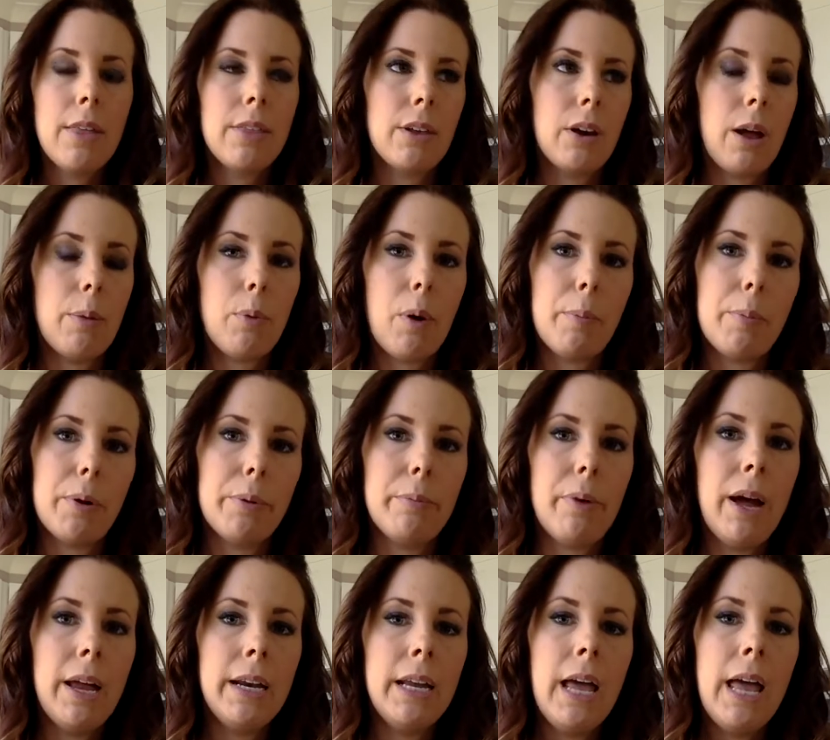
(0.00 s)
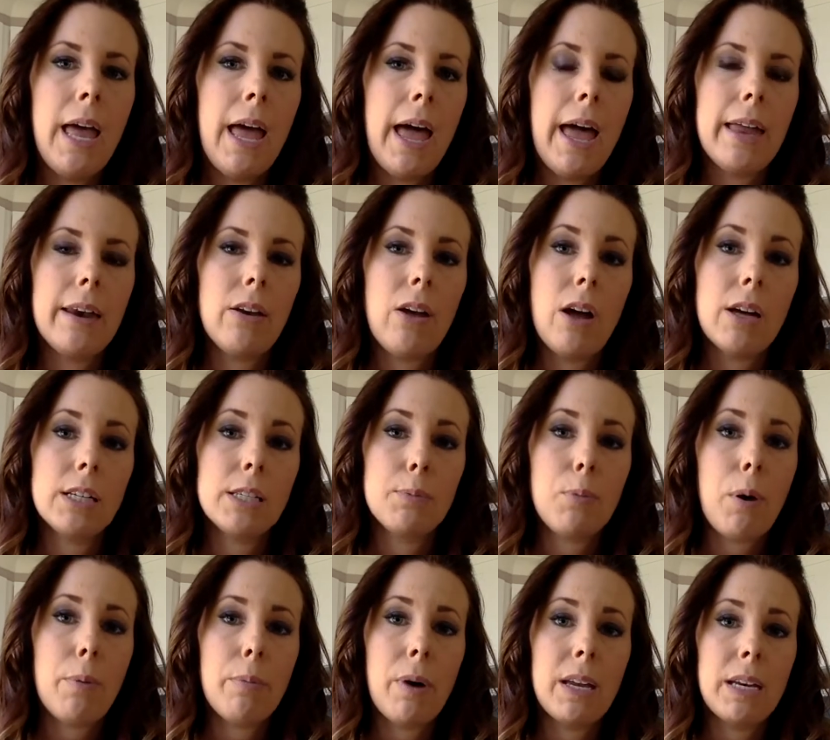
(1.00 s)
that I pop on mine. And I just
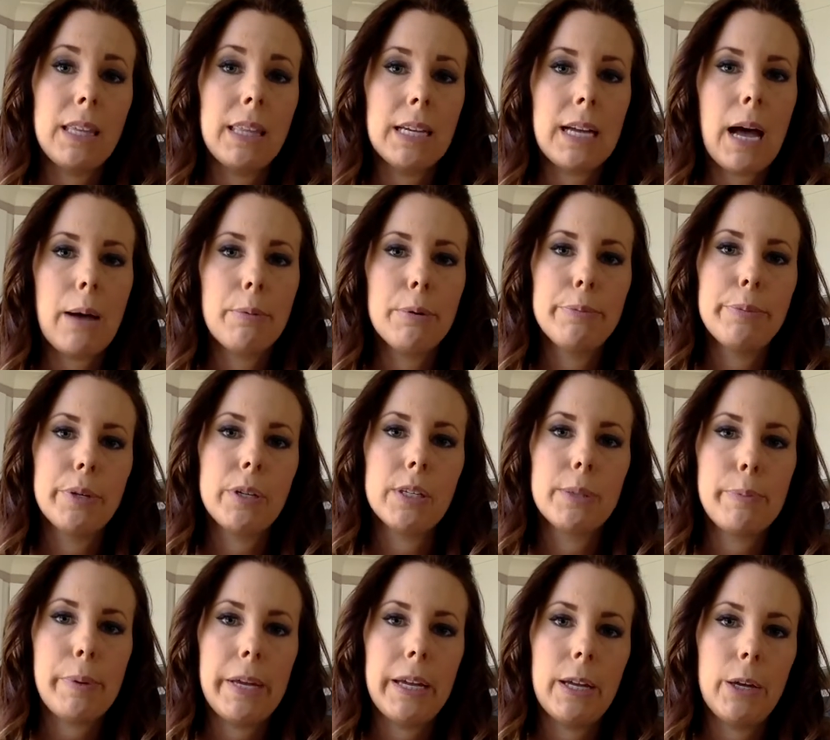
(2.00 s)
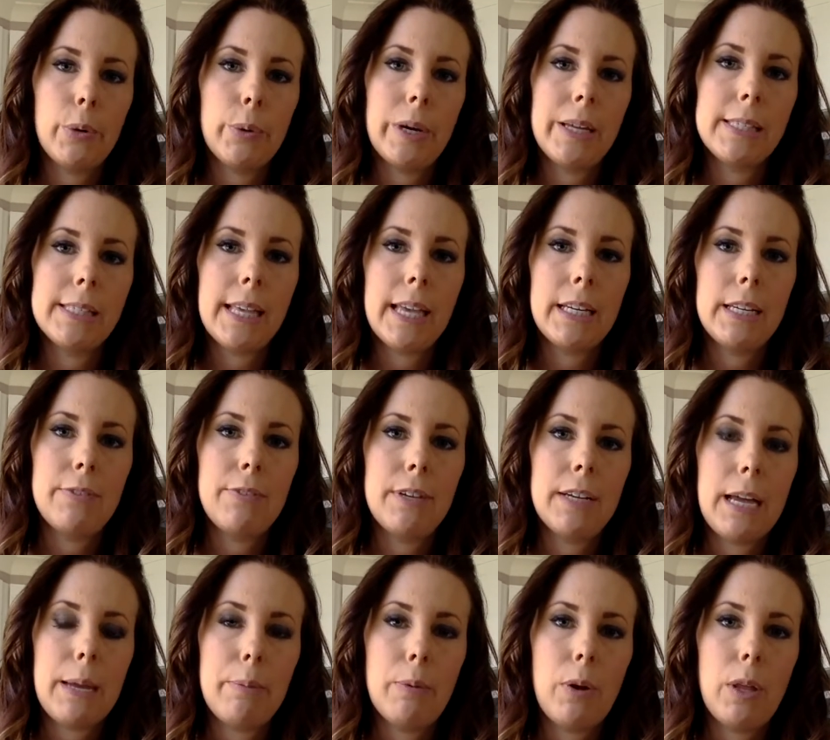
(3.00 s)
pop mine in the cupboard, because being in Queensland, if you
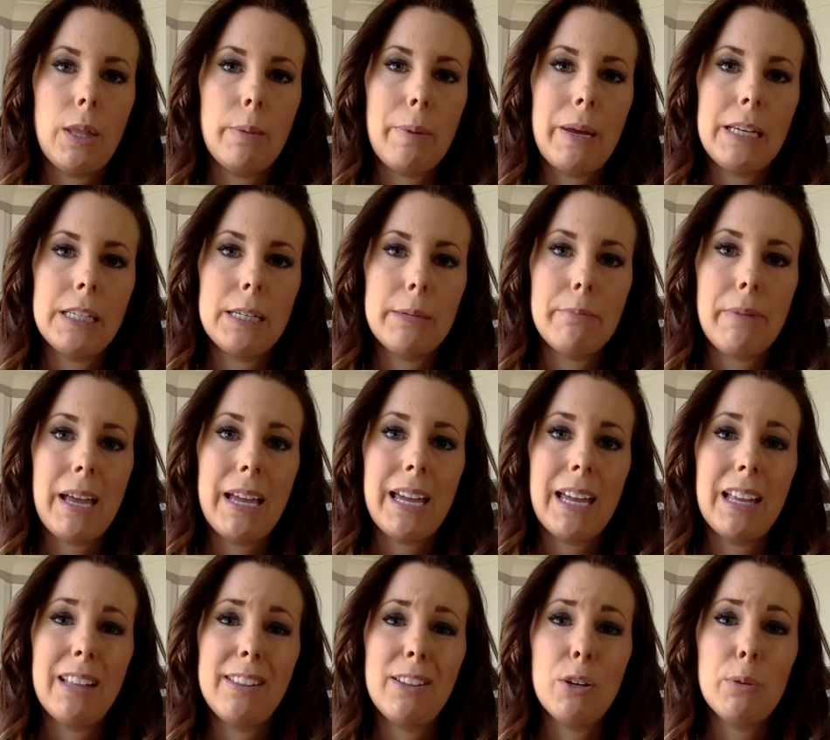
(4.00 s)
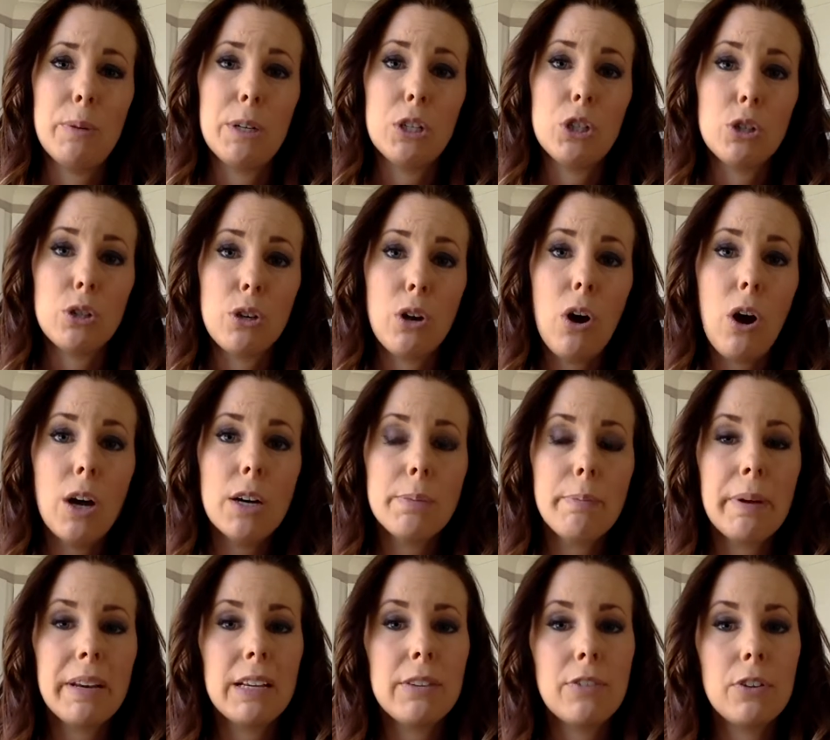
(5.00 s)
keep it on the bench it may get a little bit too hot,
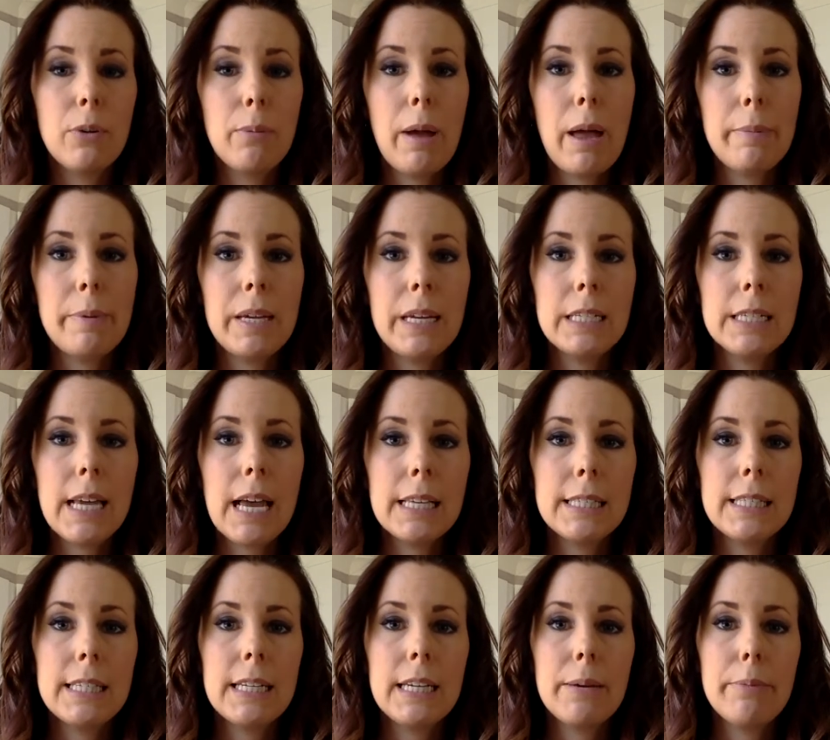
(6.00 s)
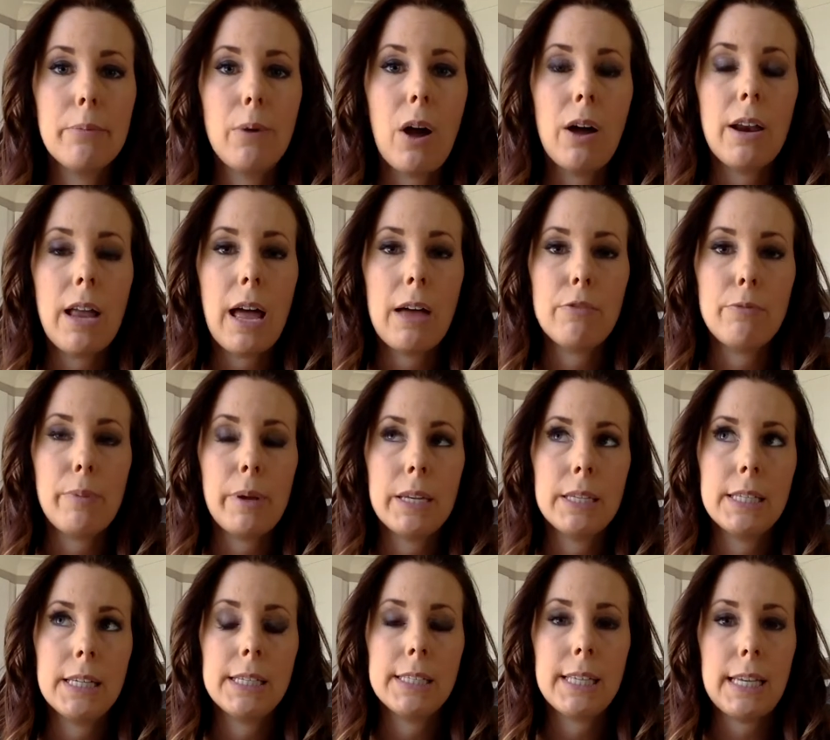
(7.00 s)
but if you're maybe in Tassie it might have better
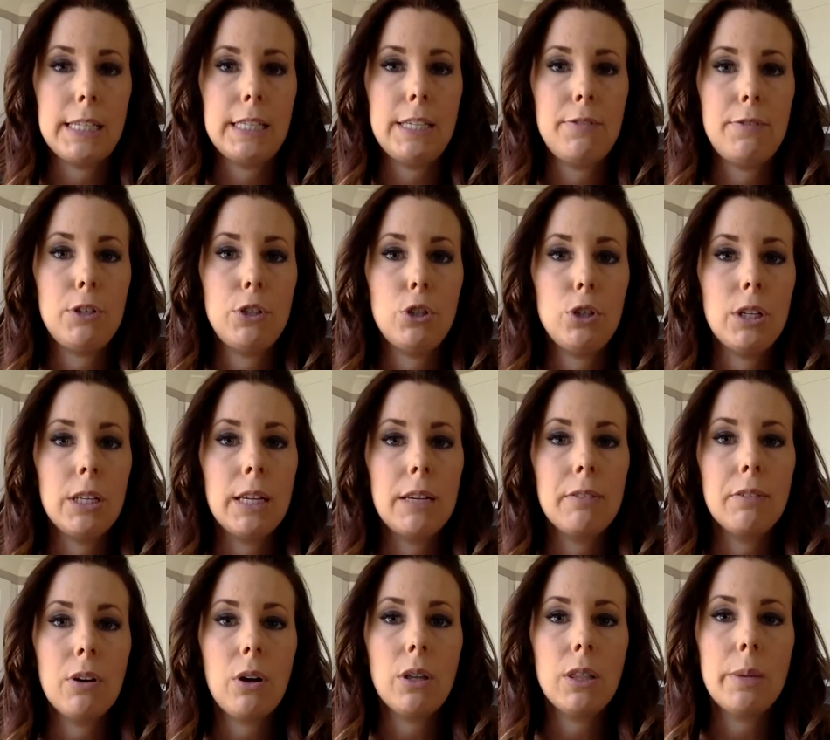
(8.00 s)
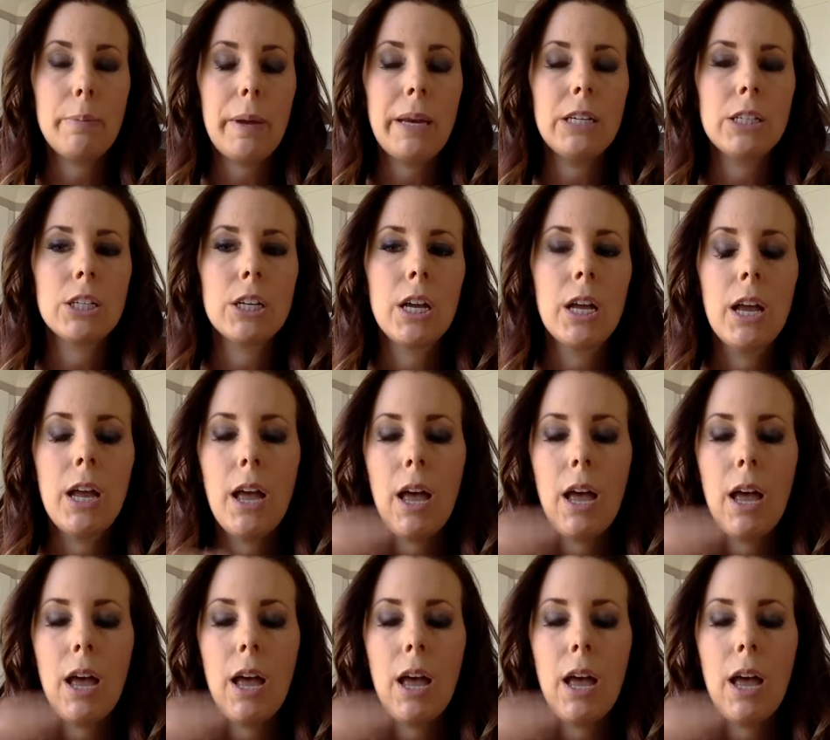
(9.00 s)
success if you do leave it on the bench.